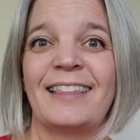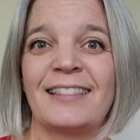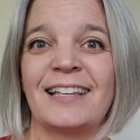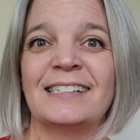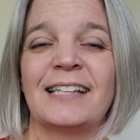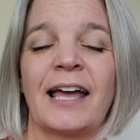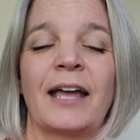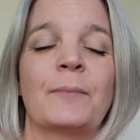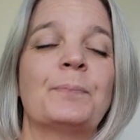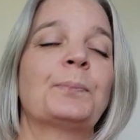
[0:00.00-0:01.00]
then they
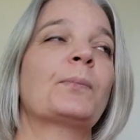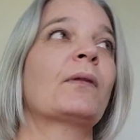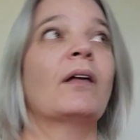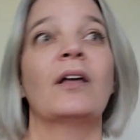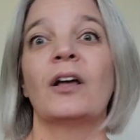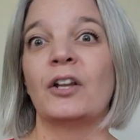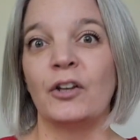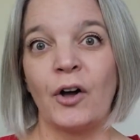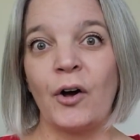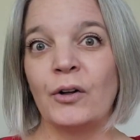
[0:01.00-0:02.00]
say,
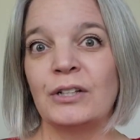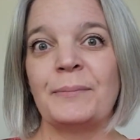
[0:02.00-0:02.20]
no,